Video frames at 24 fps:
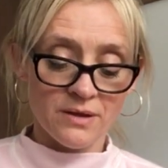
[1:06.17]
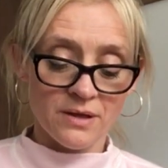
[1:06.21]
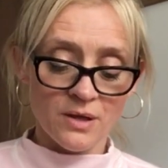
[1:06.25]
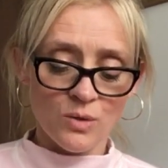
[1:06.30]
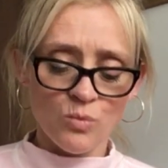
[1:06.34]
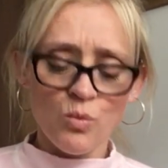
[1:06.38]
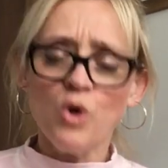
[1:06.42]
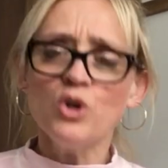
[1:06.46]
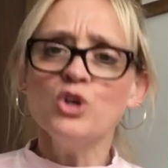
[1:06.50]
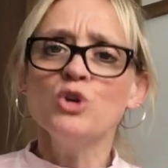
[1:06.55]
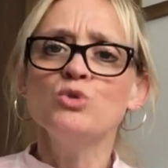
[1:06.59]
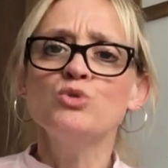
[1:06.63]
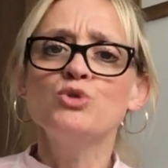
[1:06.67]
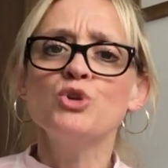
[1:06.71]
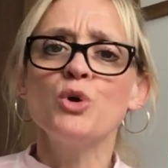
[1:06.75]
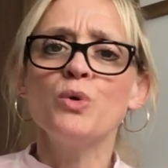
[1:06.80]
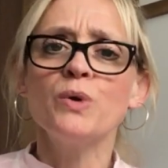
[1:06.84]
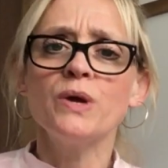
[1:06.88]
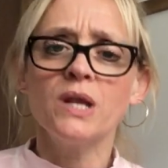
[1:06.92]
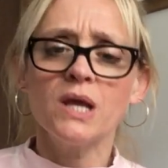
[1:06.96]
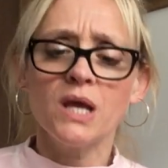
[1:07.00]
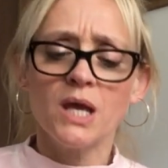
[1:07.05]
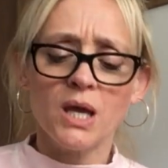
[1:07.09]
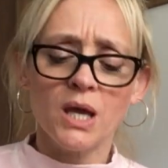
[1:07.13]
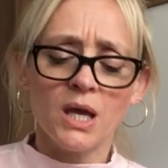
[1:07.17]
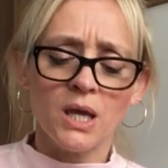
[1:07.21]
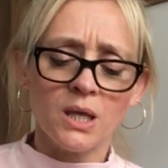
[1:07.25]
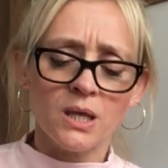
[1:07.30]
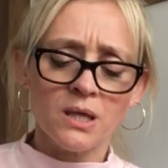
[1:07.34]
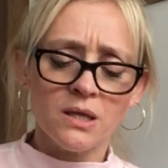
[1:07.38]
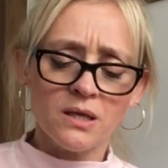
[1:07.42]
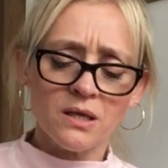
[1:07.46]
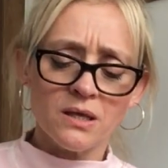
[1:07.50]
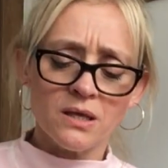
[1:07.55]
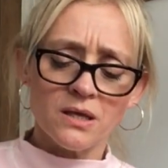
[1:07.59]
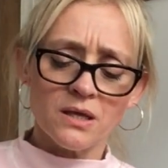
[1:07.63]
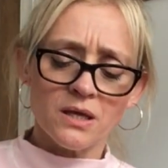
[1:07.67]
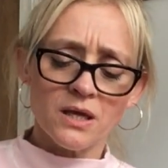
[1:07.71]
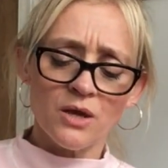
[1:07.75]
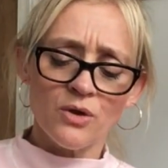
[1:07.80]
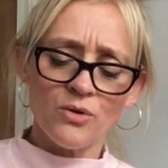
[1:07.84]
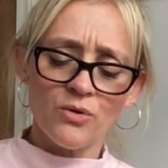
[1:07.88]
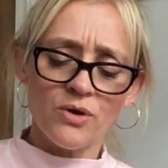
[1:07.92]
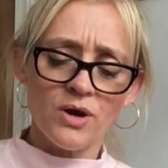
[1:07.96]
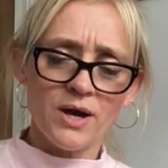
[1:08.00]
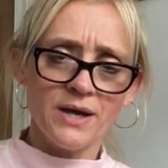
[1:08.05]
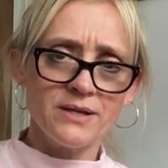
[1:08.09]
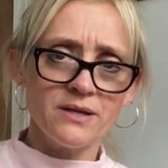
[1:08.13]
"What are you doing here?" he
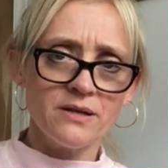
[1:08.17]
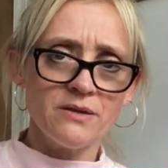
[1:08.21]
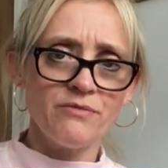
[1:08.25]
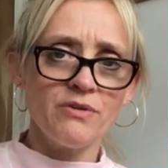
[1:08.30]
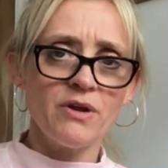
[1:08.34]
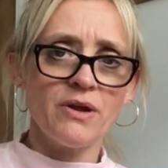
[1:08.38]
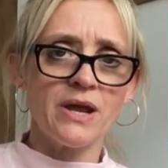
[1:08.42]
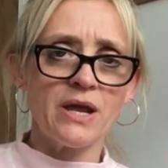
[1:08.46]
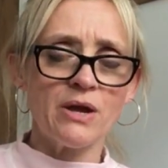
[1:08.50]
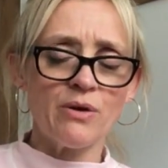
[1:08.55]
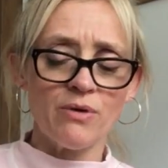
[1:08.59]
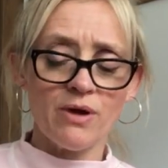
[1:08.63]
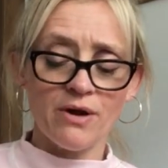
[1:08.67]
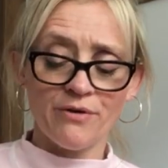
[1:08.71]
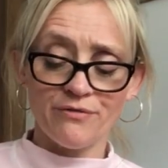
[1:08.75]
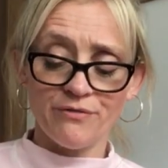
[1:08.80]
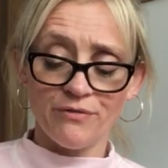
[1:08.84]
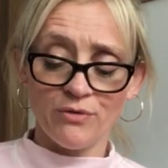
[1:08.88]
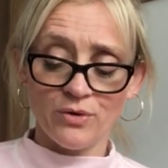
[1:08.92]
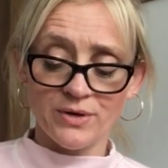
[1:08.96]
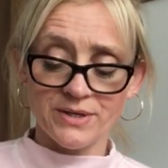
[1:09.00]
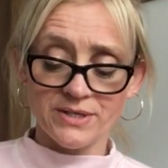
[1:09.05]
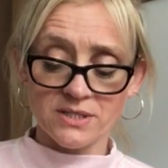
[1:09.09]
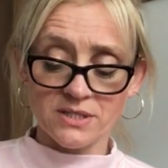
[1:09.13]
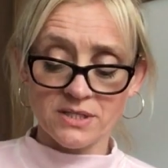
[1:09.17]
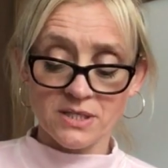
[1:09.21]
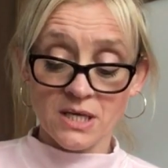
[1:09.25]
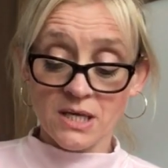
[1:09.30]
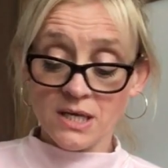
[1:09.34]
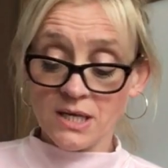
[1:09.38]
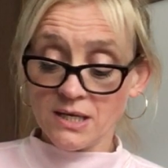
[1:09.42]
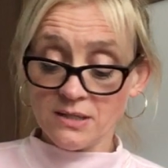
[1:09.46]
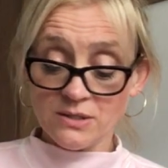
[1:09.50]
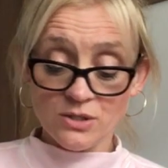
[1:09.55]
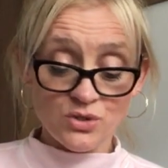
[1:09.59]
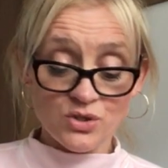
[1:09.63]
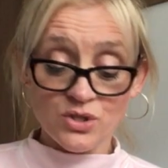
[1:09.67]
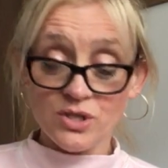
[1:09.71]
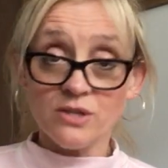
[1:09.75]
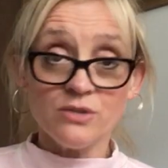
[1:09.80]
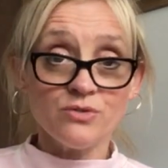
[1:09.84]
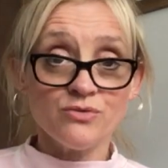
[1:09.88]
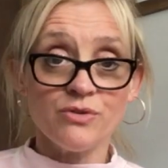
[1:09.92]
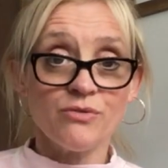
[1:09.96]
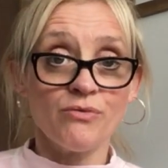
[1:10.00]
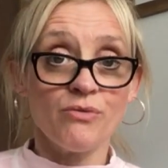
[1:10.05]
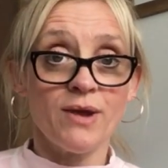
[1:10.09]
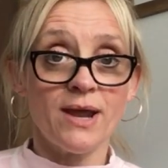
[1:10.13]
cried in a very gruff voice, and the
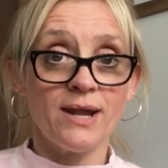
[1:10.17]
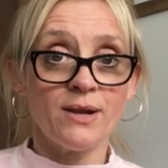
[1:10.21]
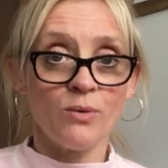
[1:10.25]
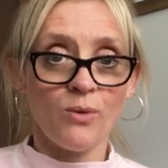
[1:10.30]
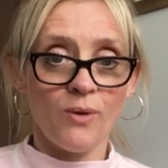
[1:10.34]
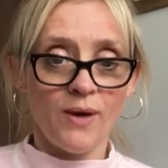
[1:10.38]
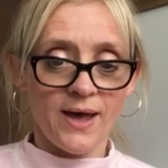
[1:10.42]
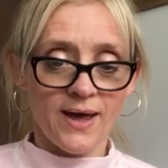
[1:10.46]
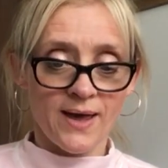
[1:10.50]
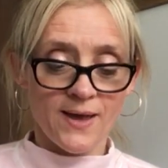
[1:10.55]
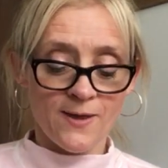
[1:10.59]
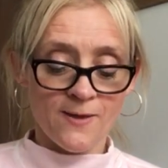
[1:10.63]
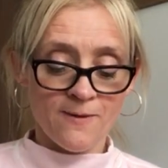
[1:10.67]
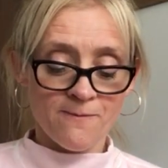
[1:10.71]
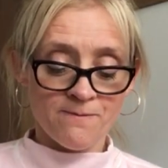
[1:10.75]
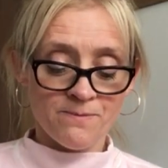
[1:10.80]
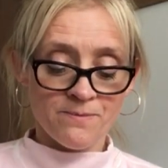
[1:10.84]
children ran away.